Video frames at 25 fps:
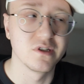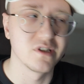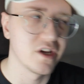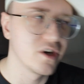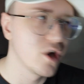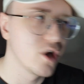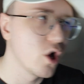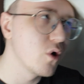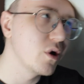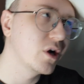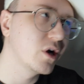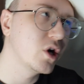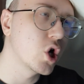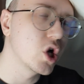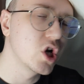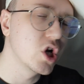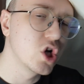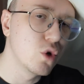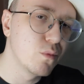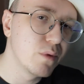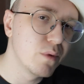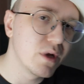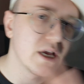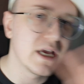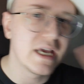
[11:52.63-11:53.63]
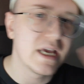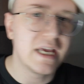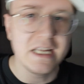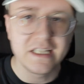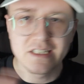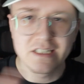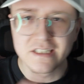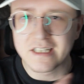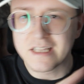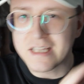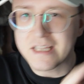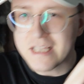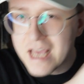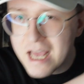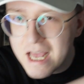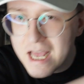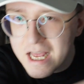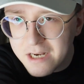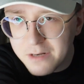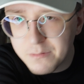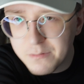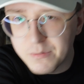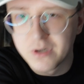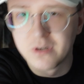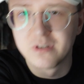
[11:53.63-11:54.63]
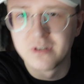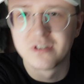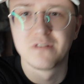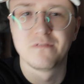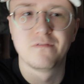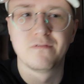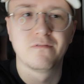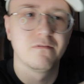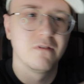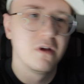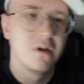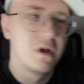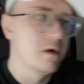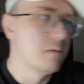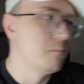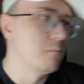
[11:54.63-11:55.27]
I know it got a little bit heated at the end because of